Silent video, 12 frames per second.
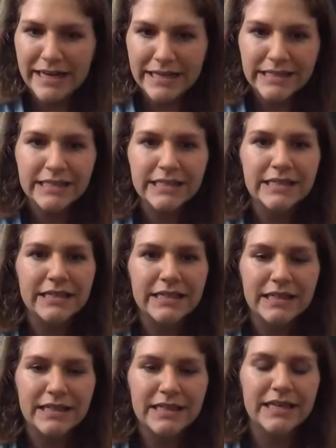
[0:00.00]
is
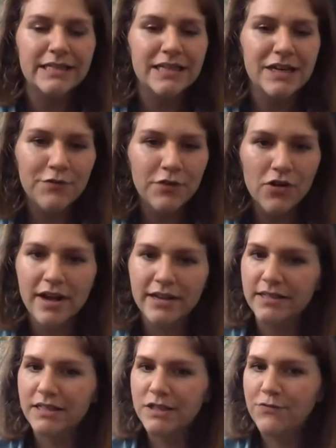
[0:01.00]
this
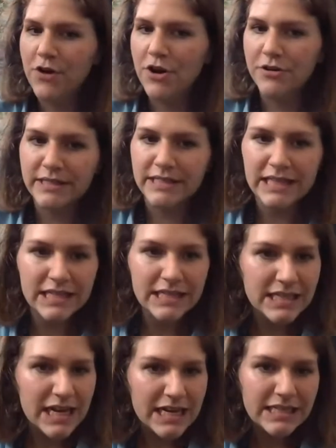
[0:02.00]
inflorescence
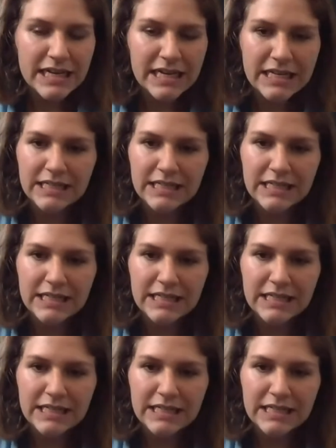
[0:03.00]
photosynthesizing?